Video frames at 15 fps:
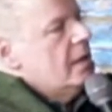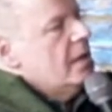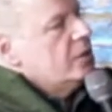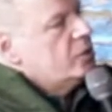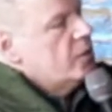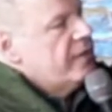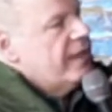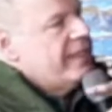
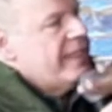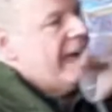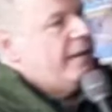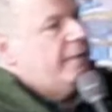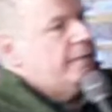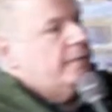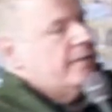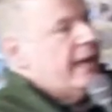So
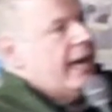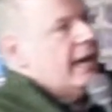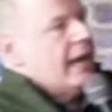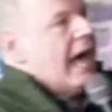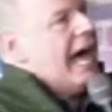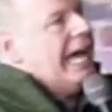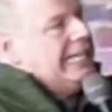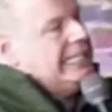that
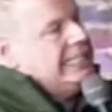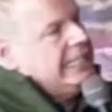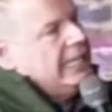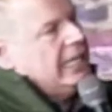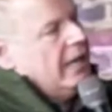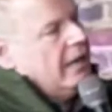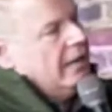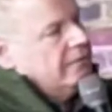
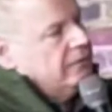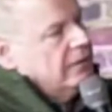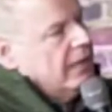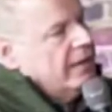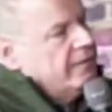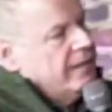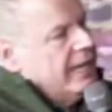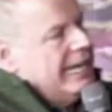idea of
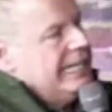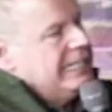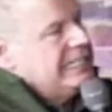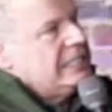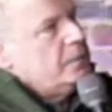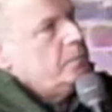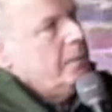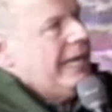love, that
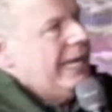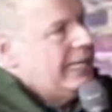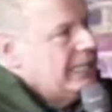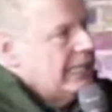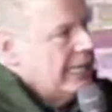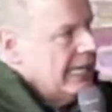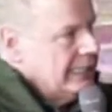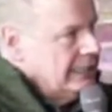
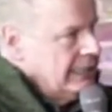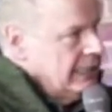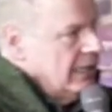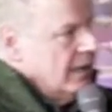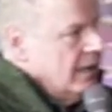expanded idea of